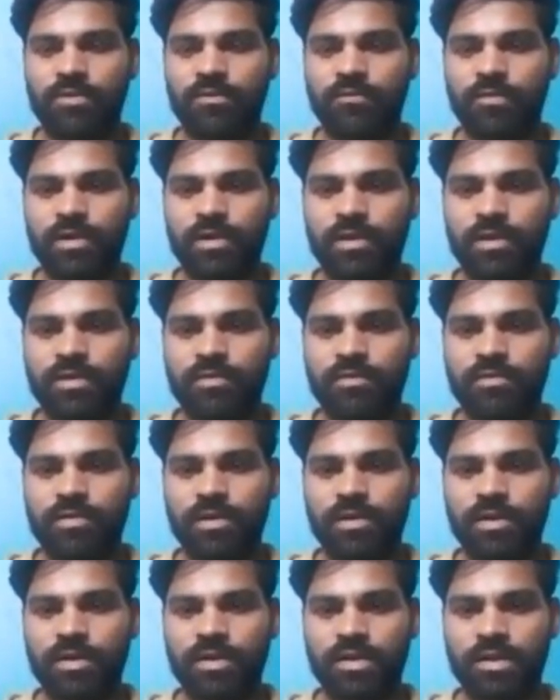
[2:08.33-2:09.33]
where
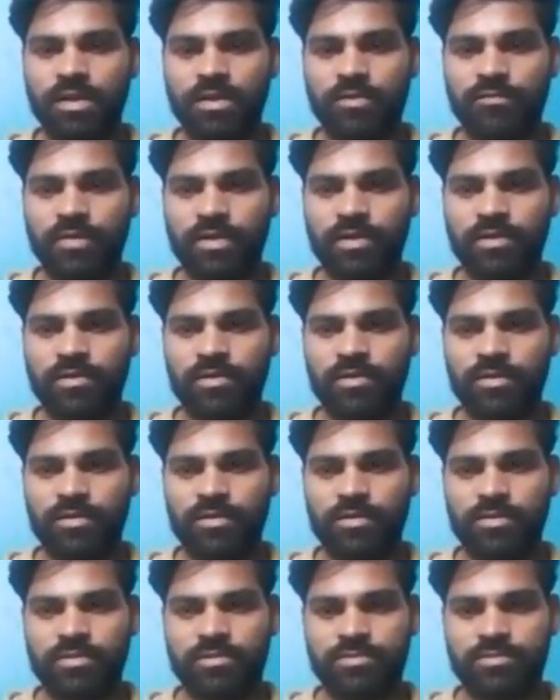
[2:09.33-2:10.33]
a liquid
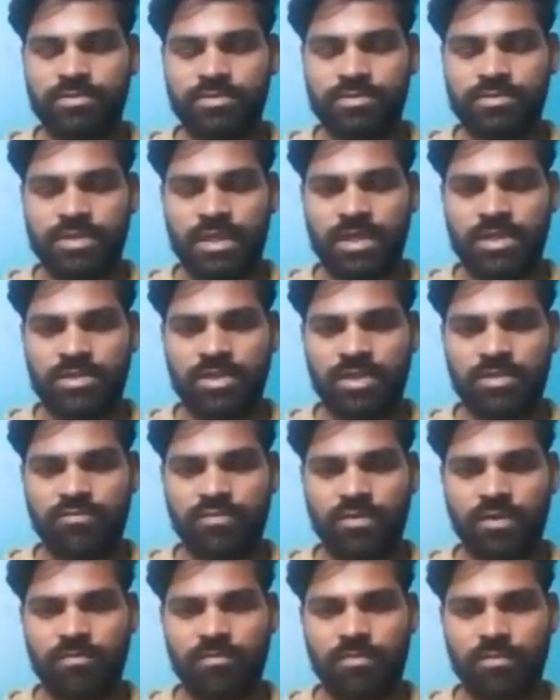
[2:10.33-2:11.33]

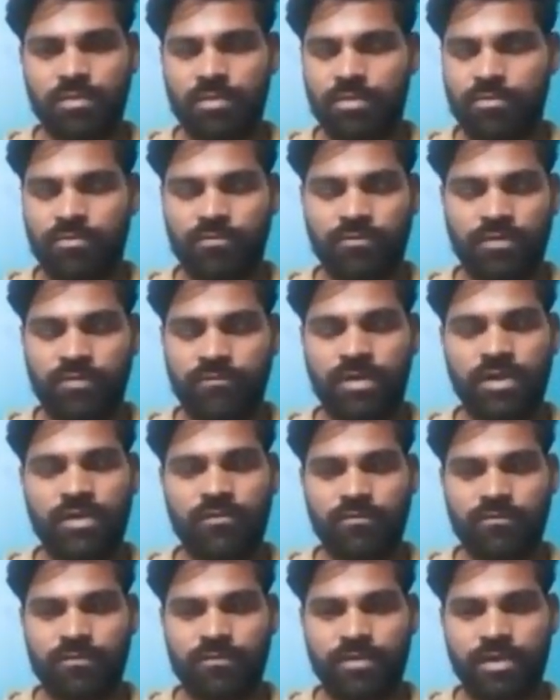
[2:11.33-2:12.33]
changes from
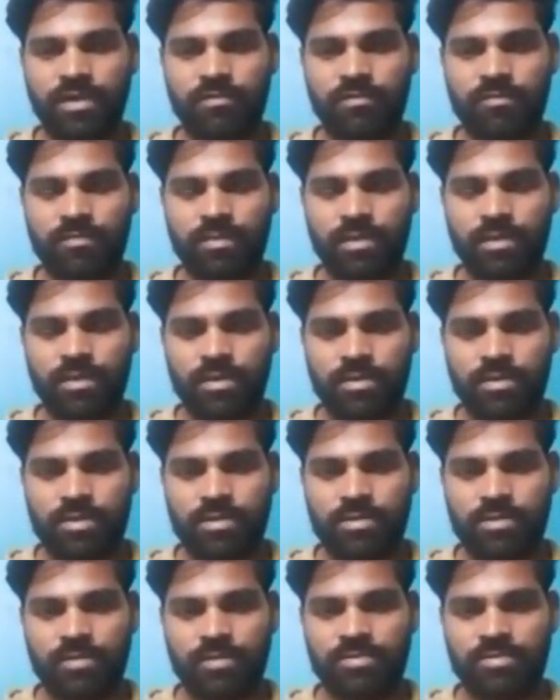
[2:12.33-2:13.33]
where a
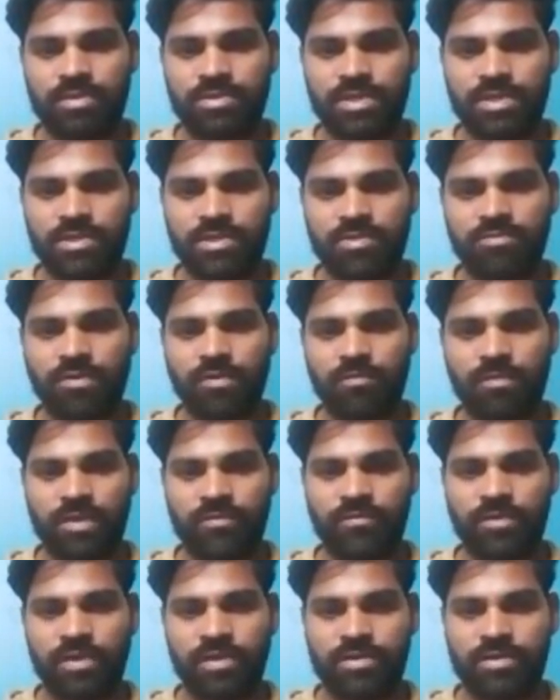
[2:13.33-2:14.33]
substance changes from
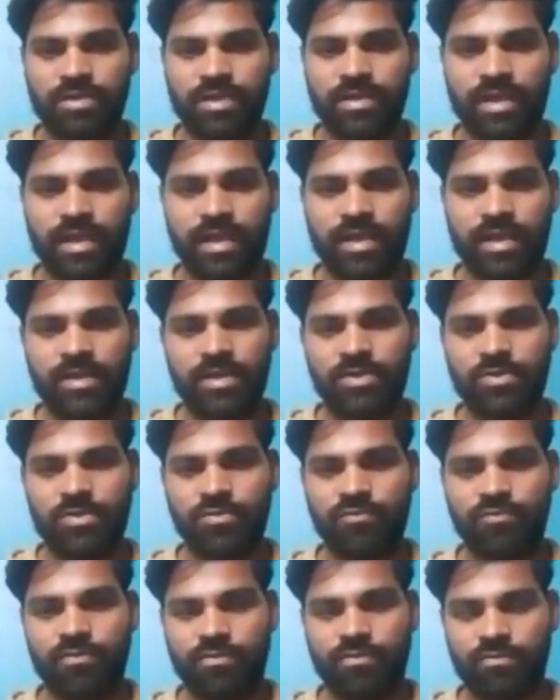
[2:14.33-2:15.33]
liquid state directly
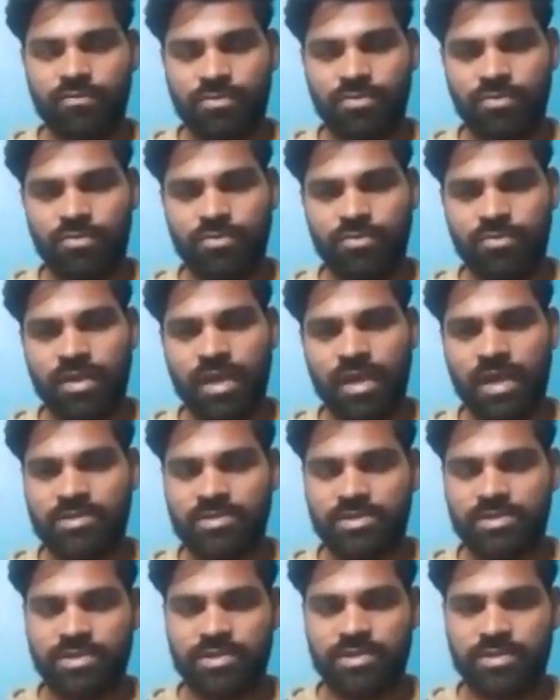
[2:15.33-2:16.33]
to
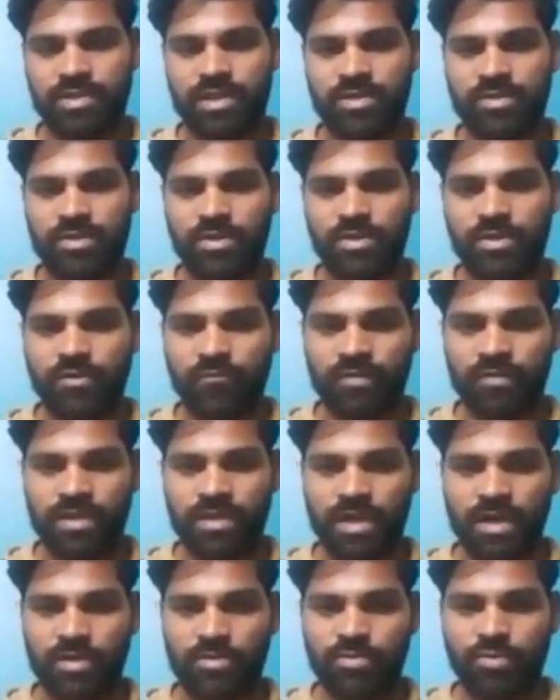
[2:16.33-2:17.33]
gaseous state
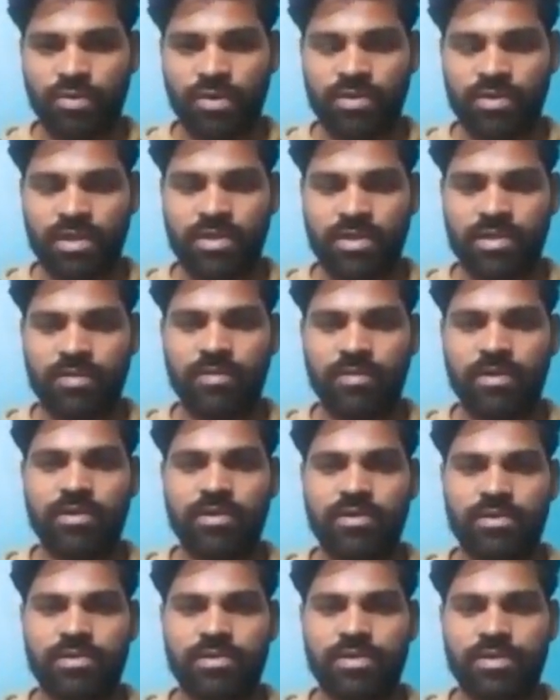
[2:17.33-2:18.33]
without going the
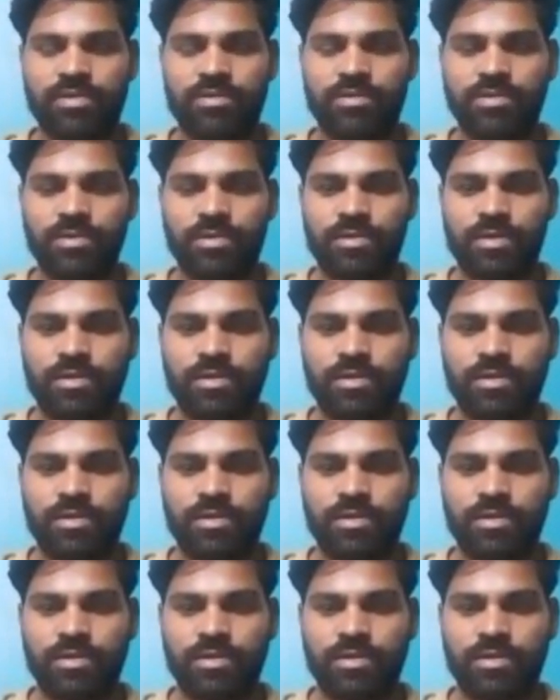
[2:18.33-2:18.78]
intermediate stage.